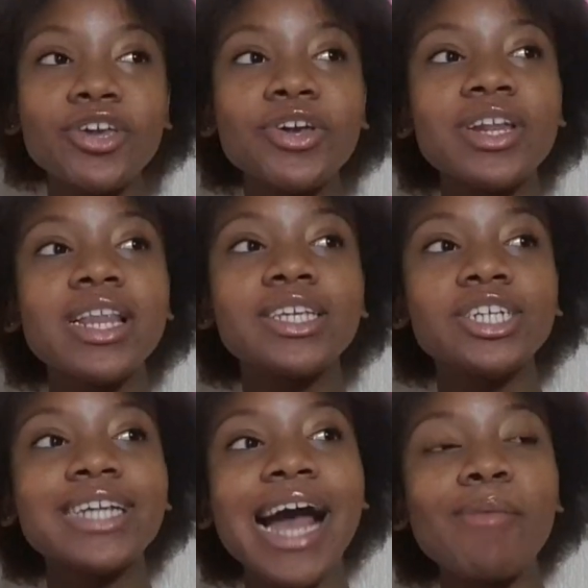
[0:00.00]
You could
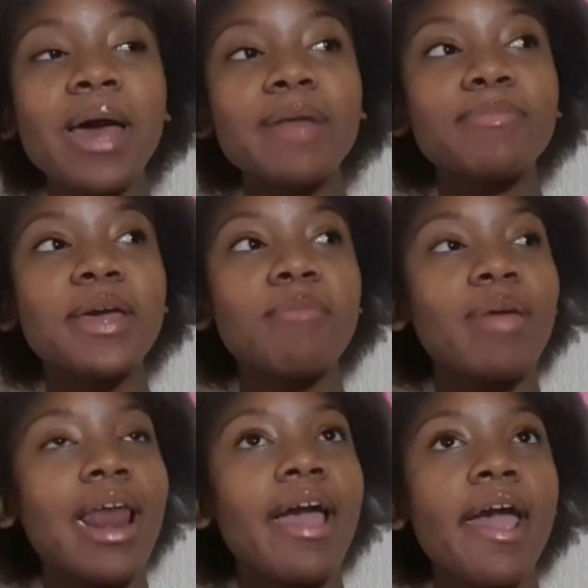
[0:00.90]
legit come at me and
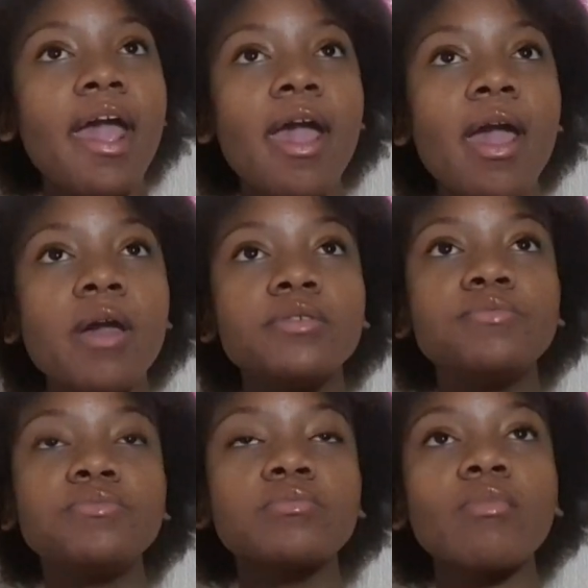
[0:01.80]
be like, hey,
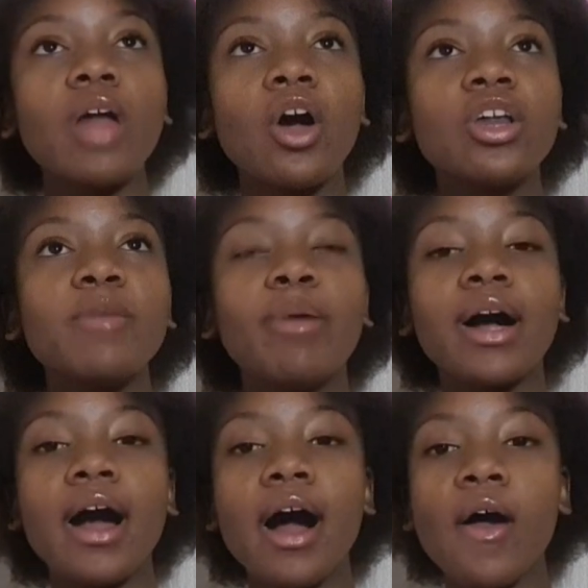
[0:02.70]
I got hit by
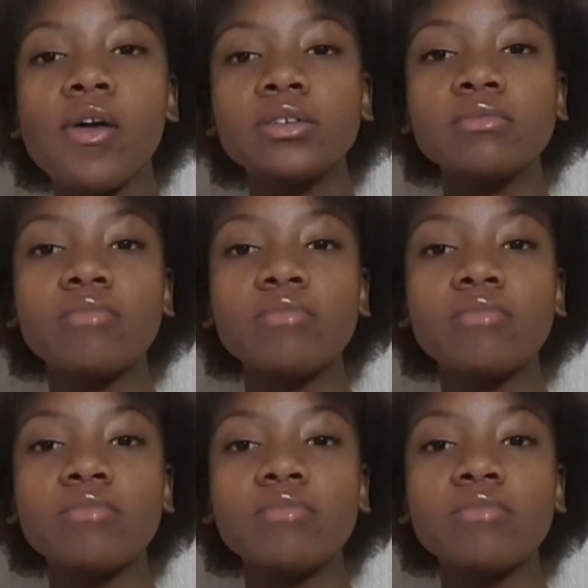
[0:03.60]
a car.